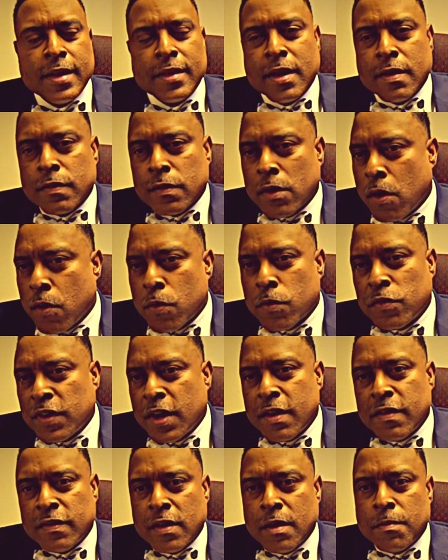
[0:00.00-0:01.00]
That's
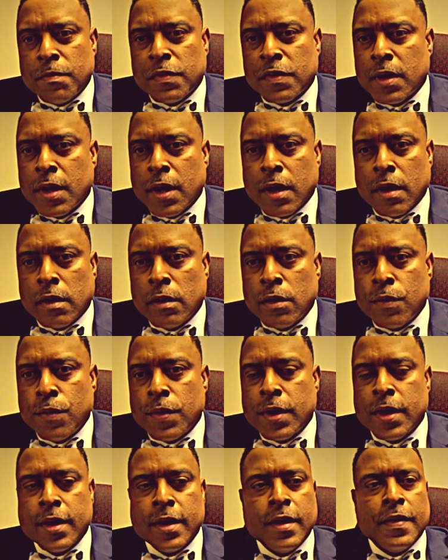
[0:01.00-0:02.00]
O.J. Simpson
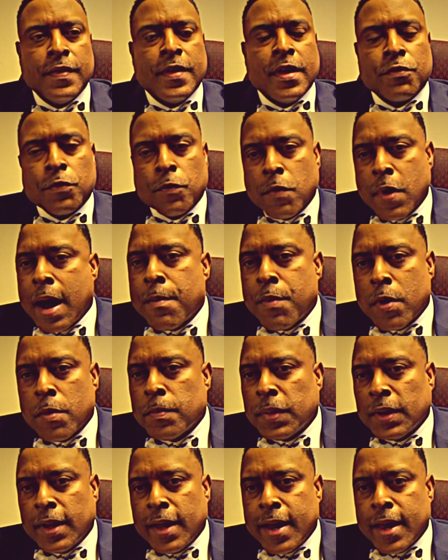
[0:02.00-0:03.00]
included. That's Robert
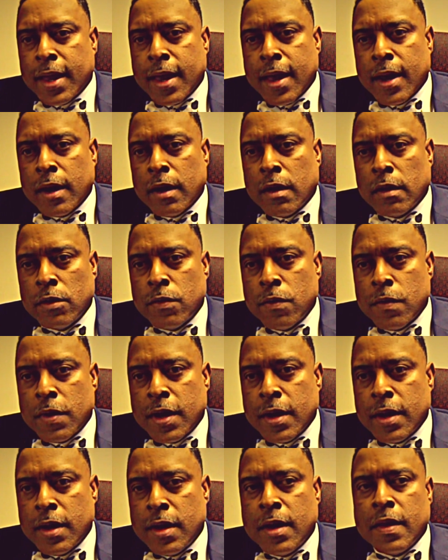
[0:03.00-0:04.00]
Blake included.